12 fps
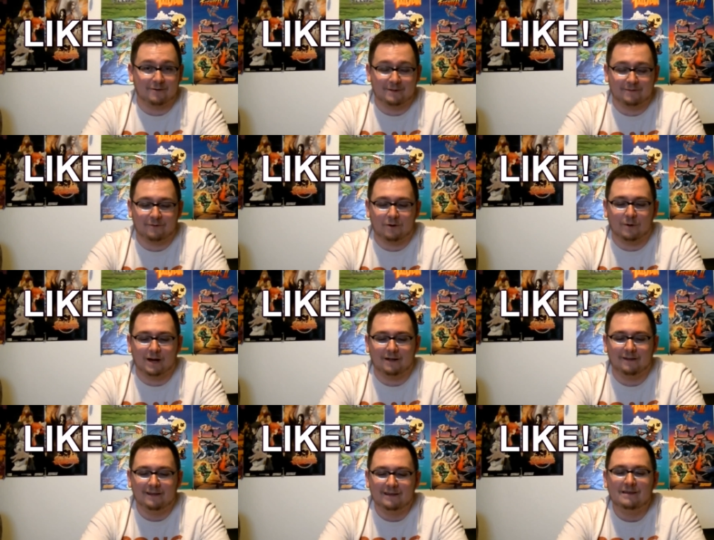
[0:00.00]
from it for a
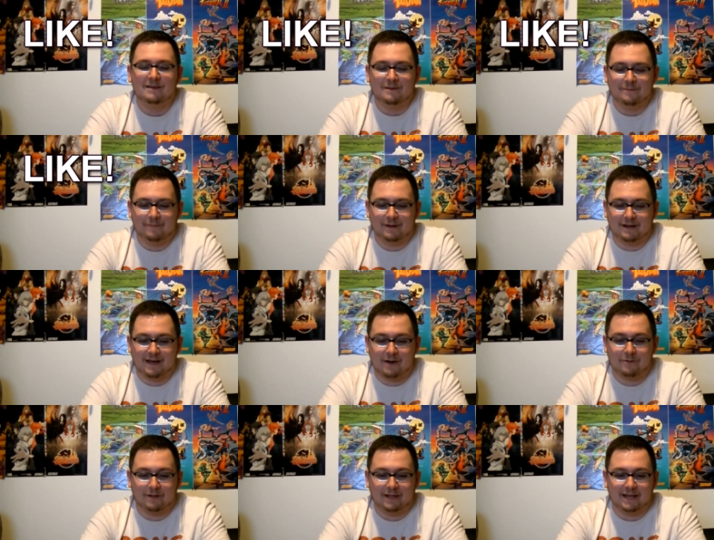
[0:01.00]
while, but uh,
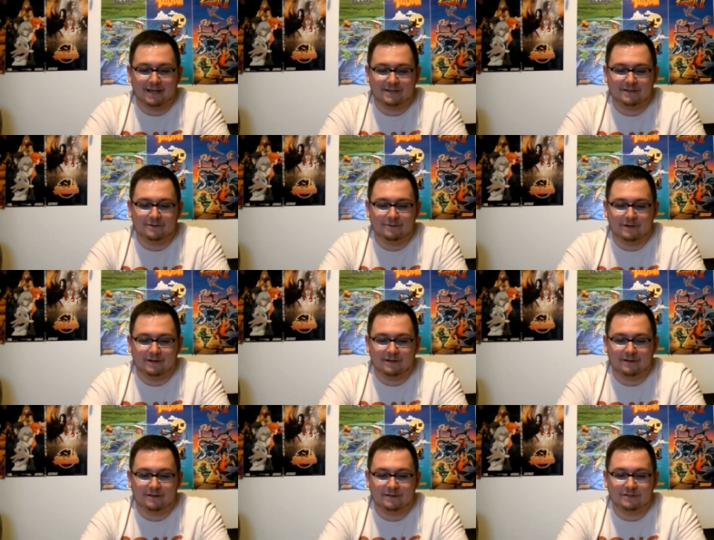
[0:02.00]
I'd really like to
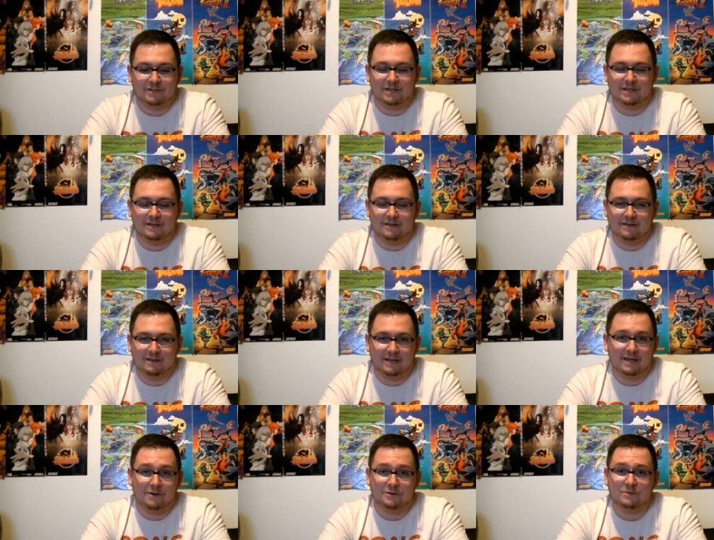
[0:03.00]
uh, see
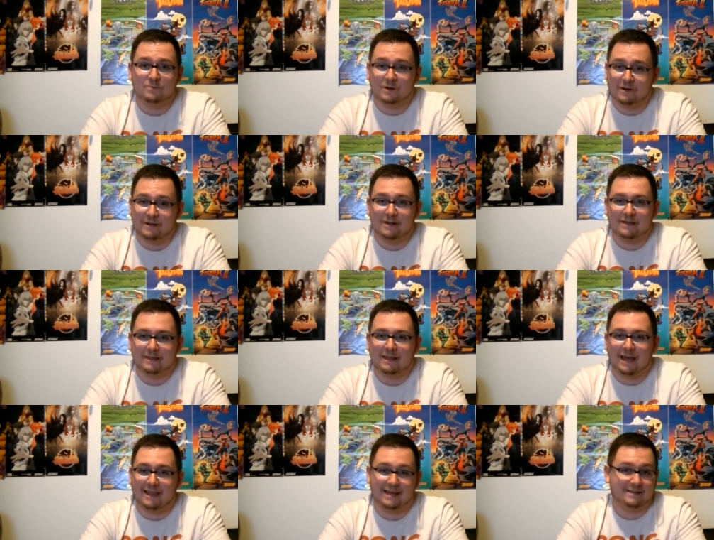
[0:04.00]
it go somewhere. You know,
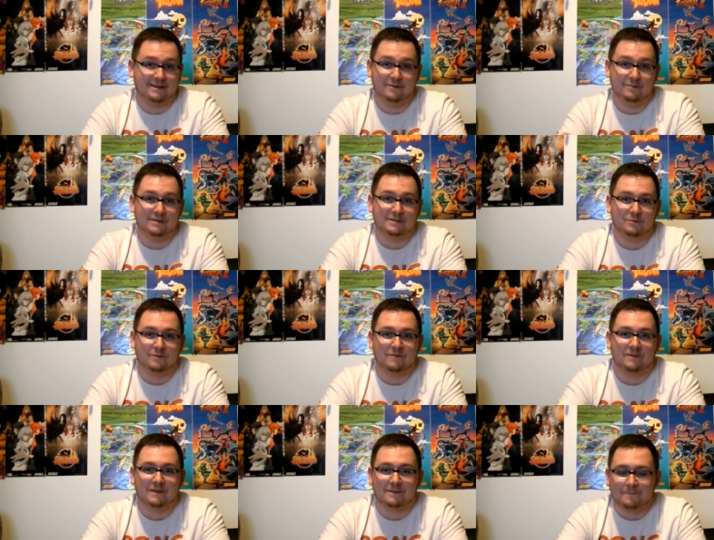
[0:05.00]
I, I like to do this sort of
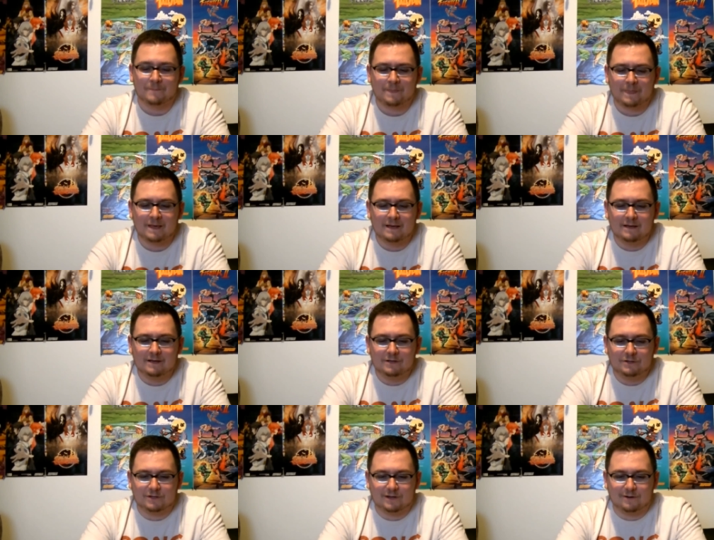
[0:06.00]
thing.
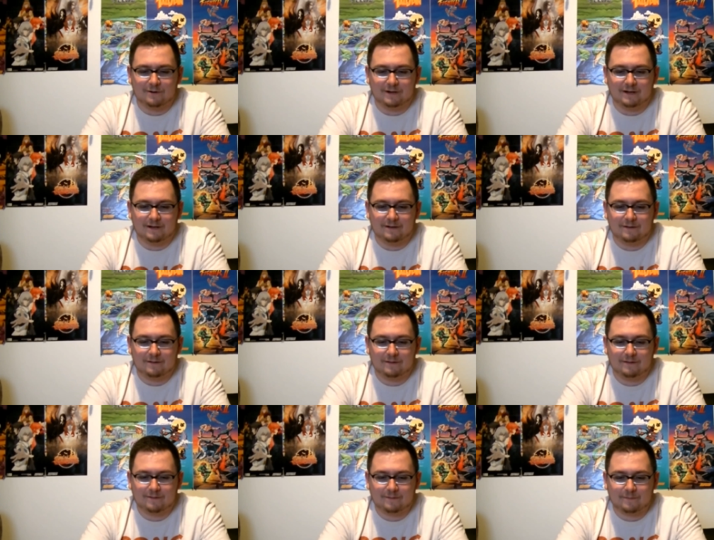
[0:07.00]
So uh,
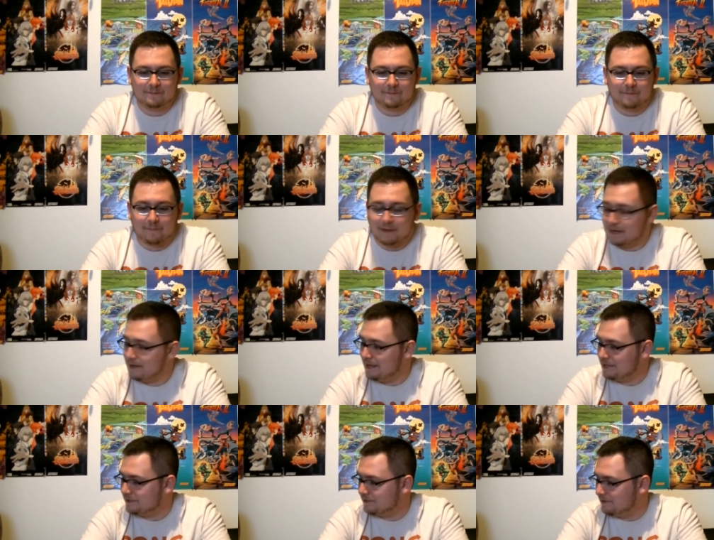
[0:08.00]
yeah,
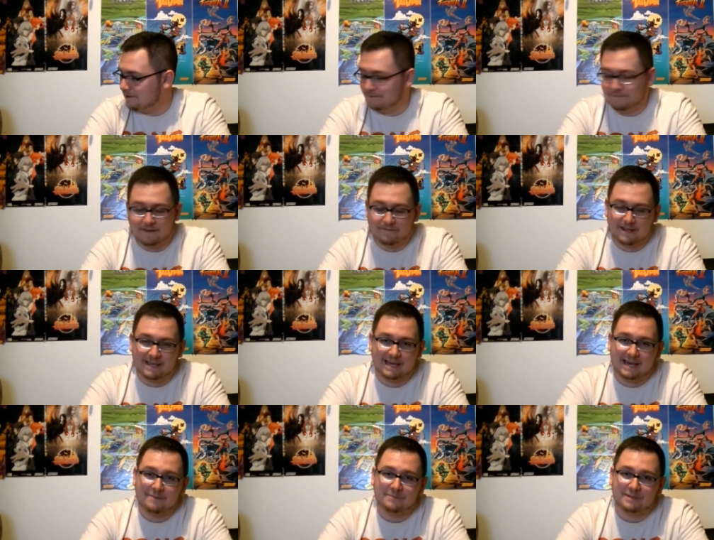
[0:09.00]
that's the 15
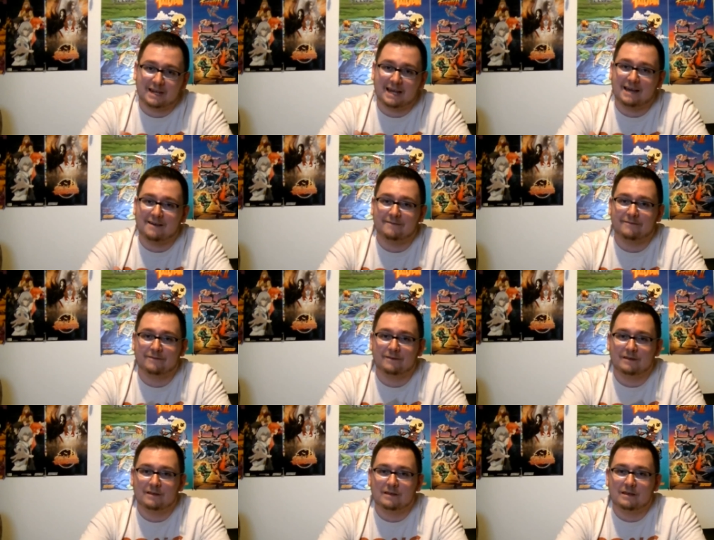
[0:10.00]
games that I have.
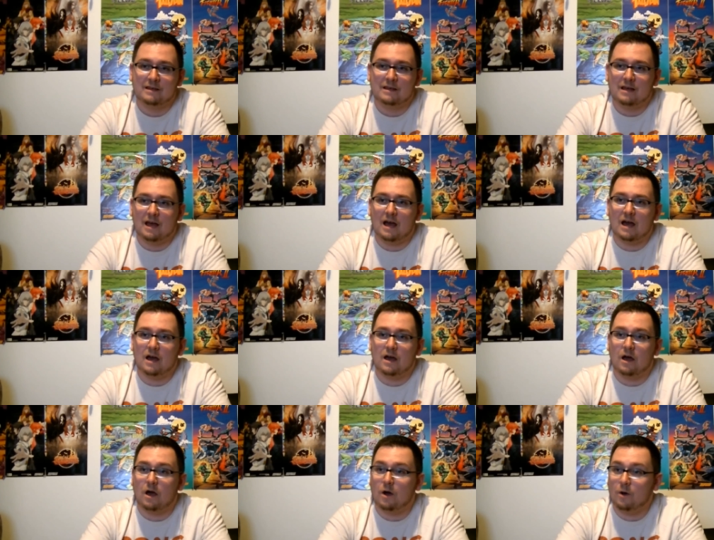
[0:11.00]

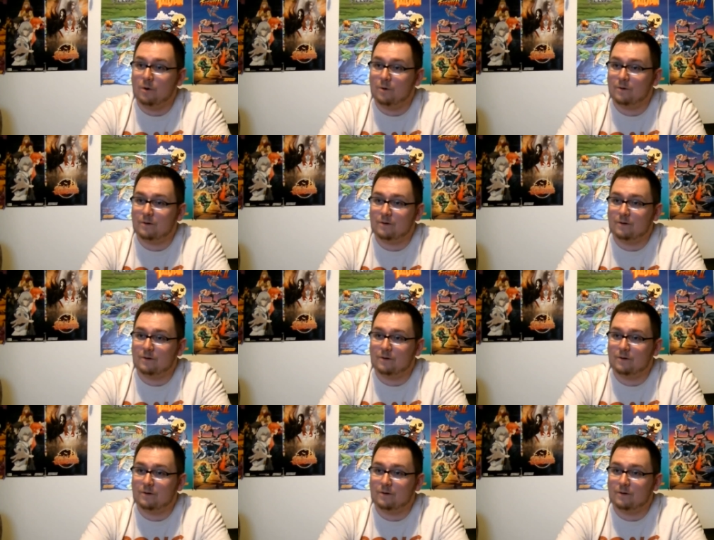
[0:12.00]
Uh, oh.